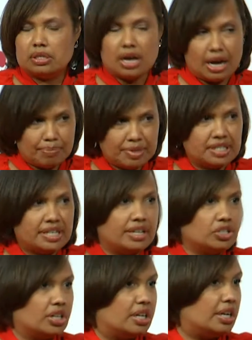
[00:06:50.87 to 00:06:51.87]

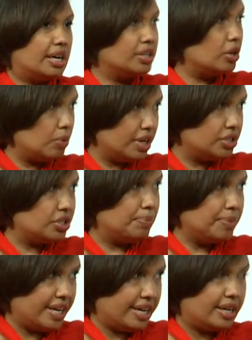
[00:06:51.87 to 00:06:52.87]
Compensation. And I don't want to
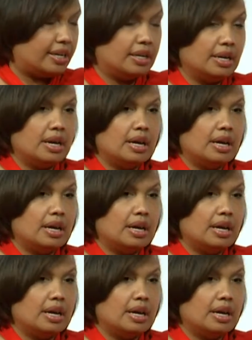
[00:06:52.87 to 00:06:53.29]
jump ahead,